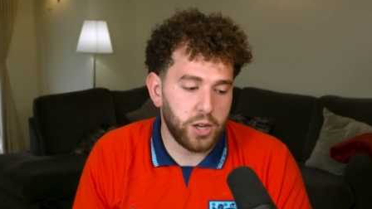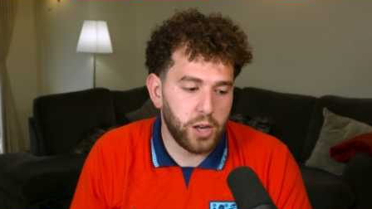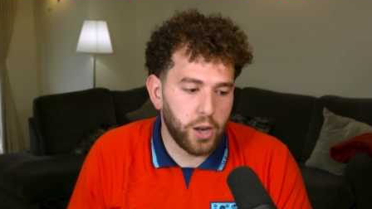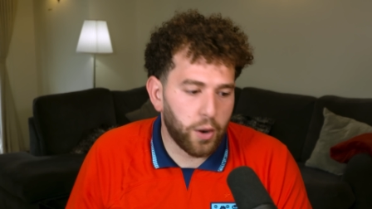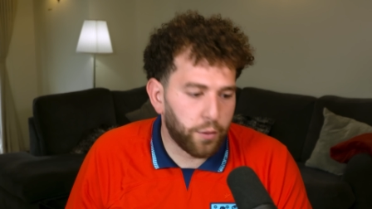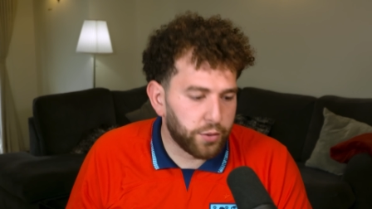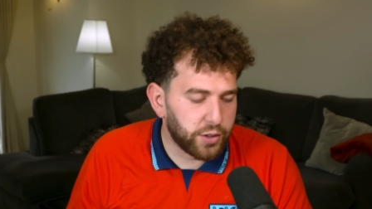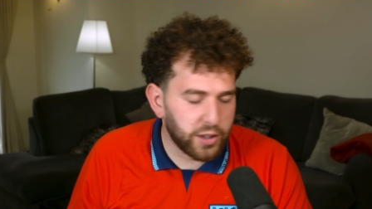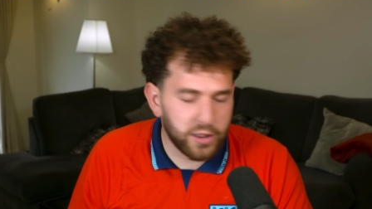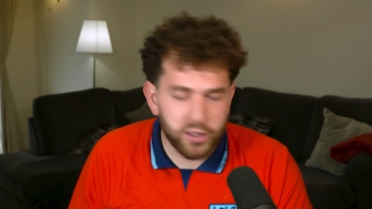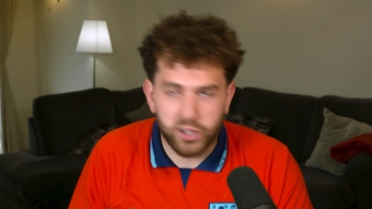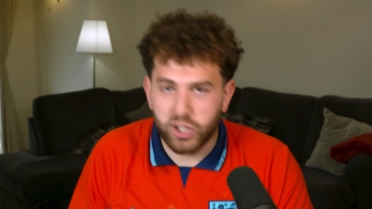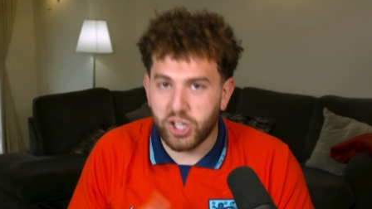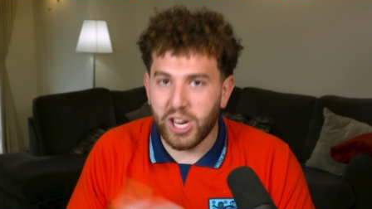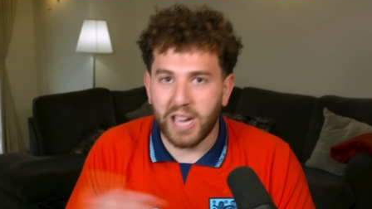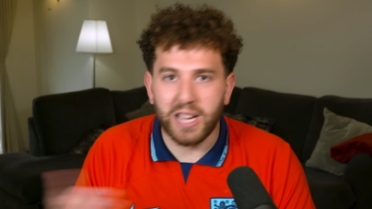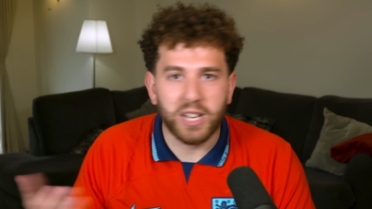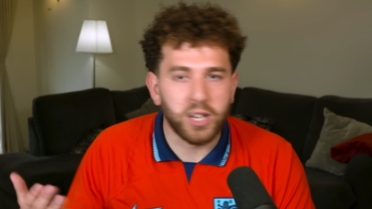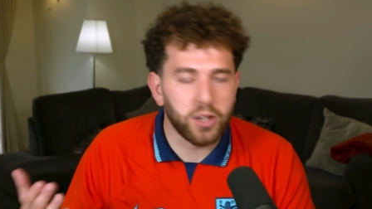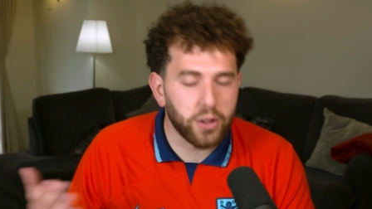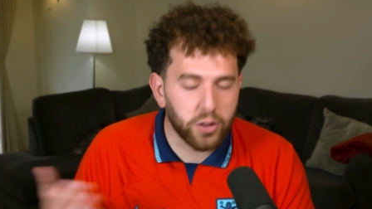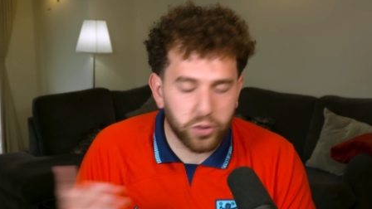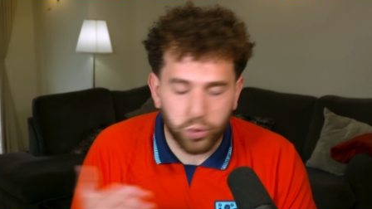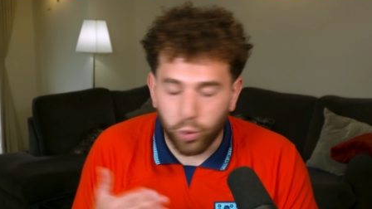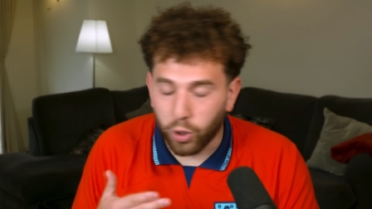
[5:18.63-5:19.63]
Obviously, the
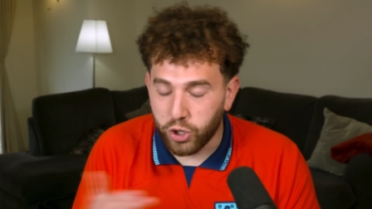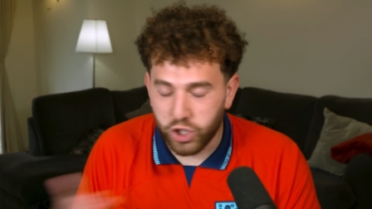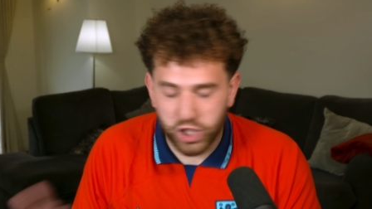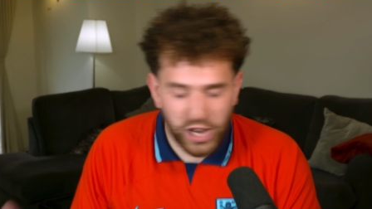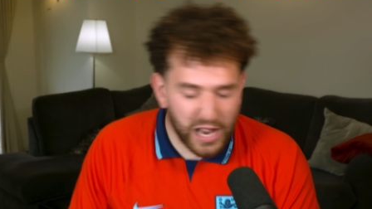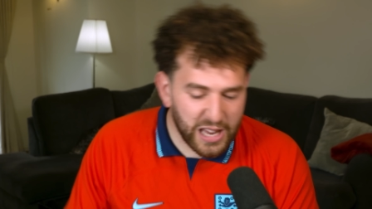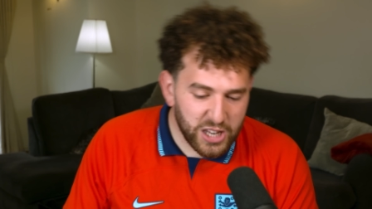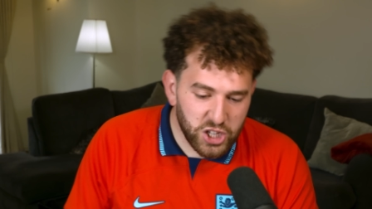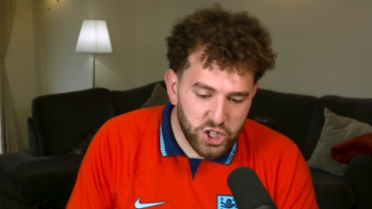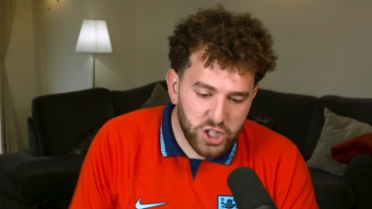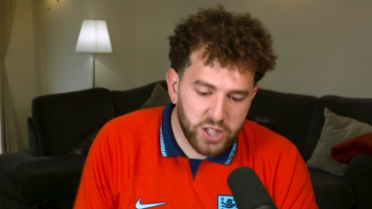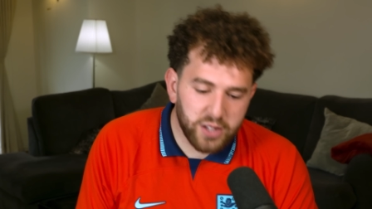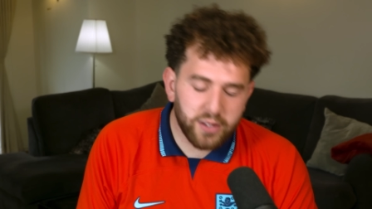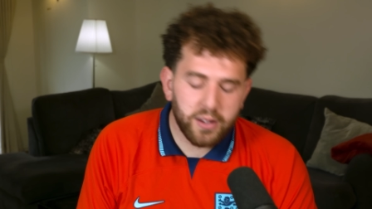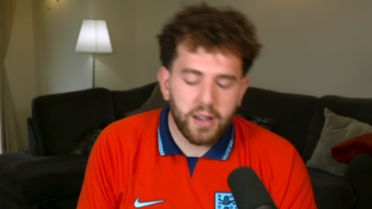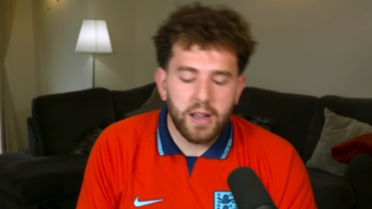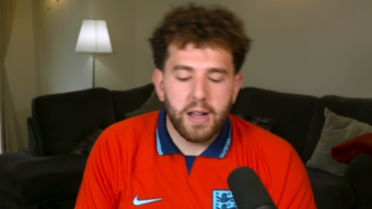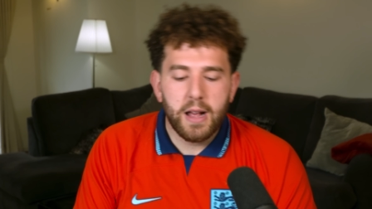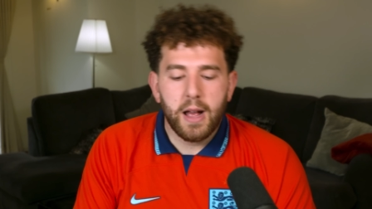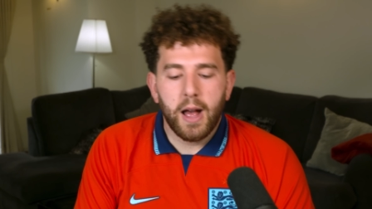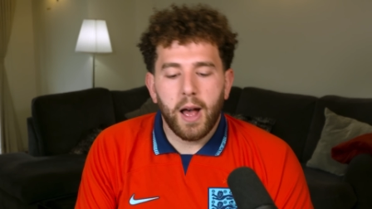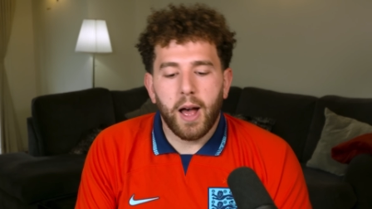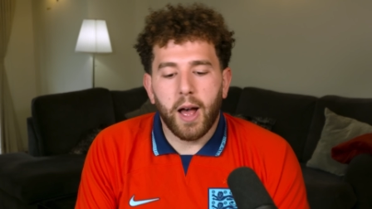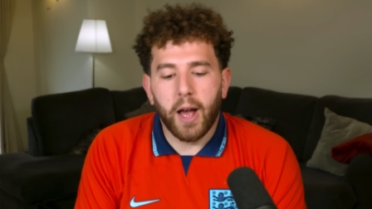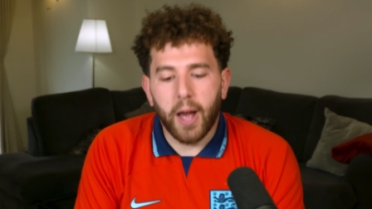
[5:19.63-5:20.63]
change, the squad changes,
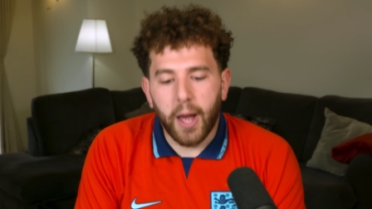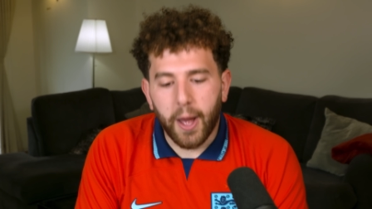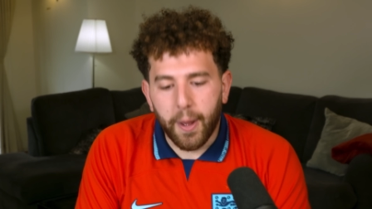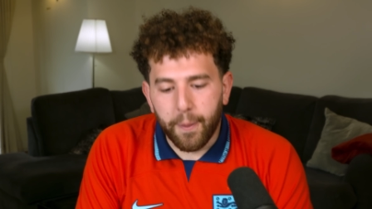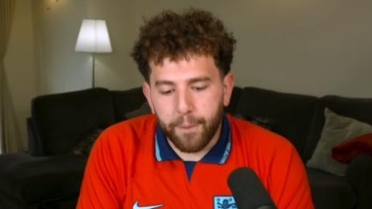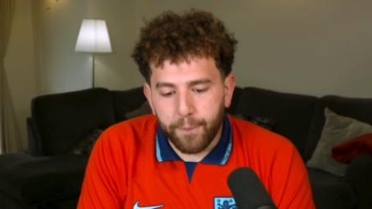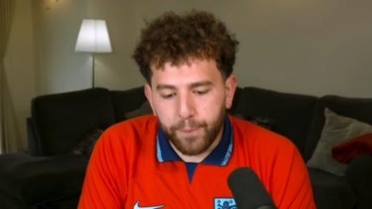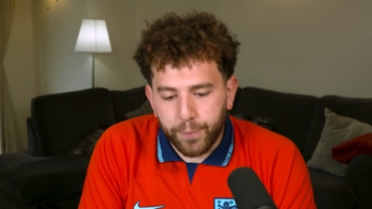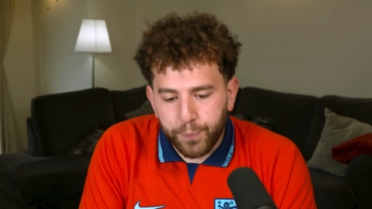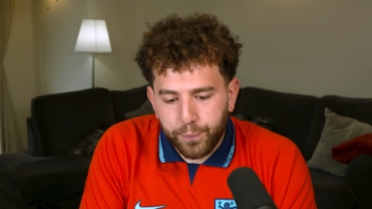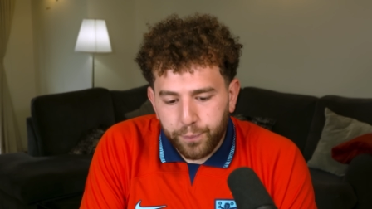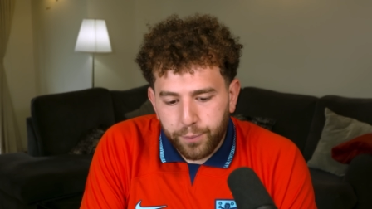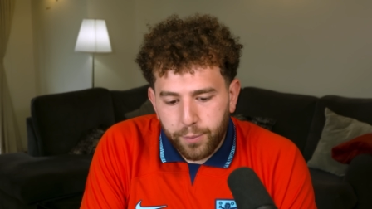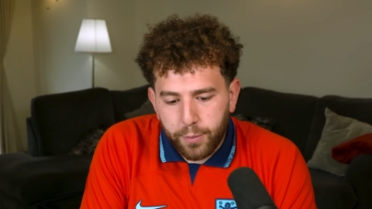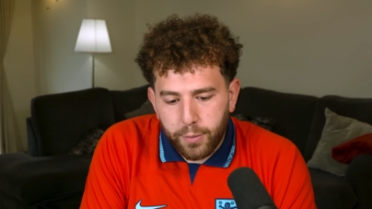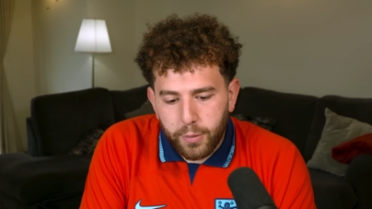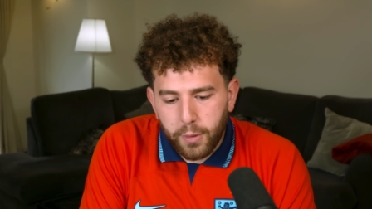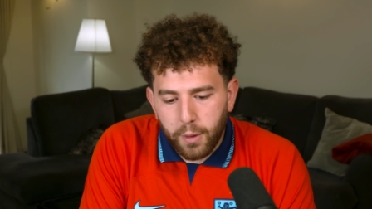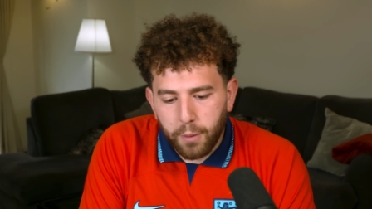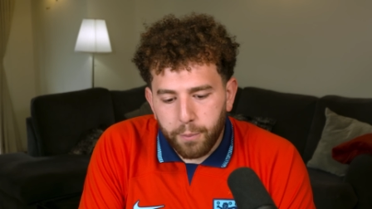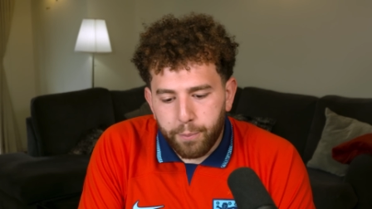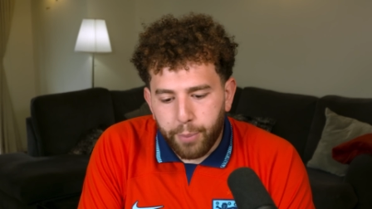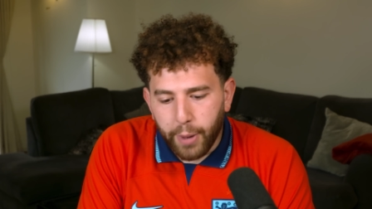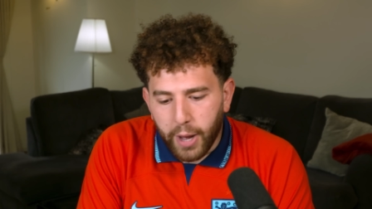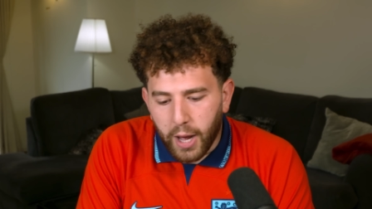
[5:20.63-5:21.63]
um,
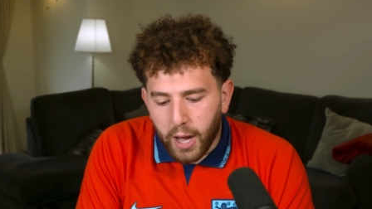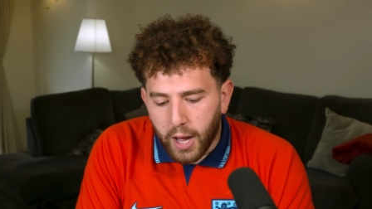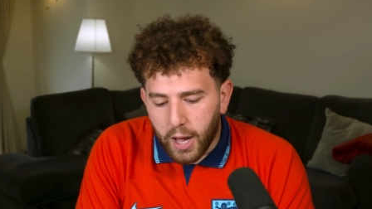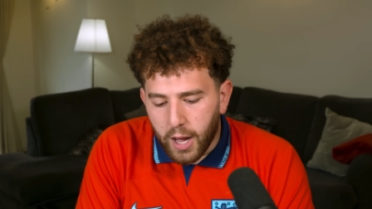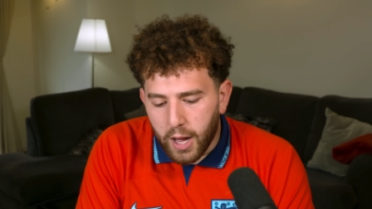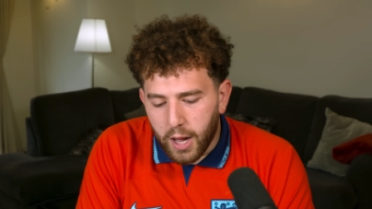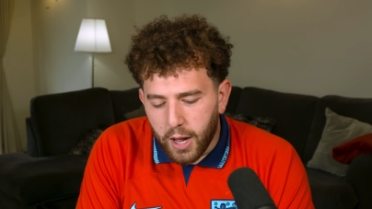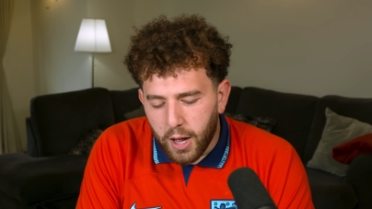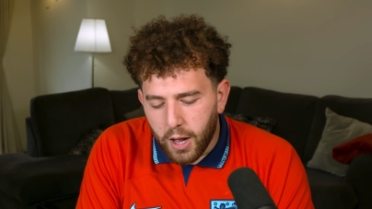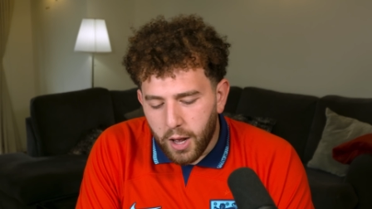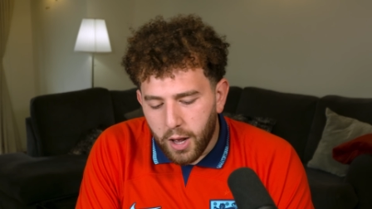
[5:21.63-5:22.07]
but